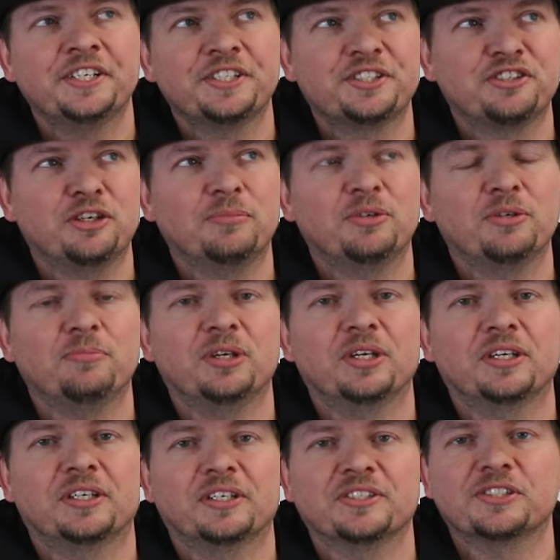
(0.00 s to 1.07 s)
seem to
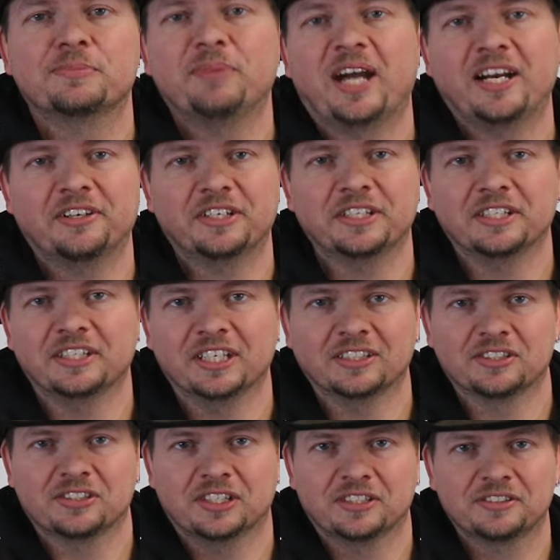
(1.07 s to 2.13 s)
be conspiring
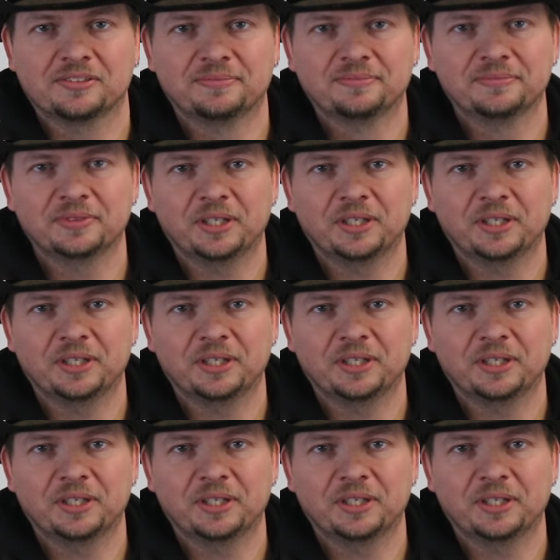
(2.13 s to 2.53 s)
against us.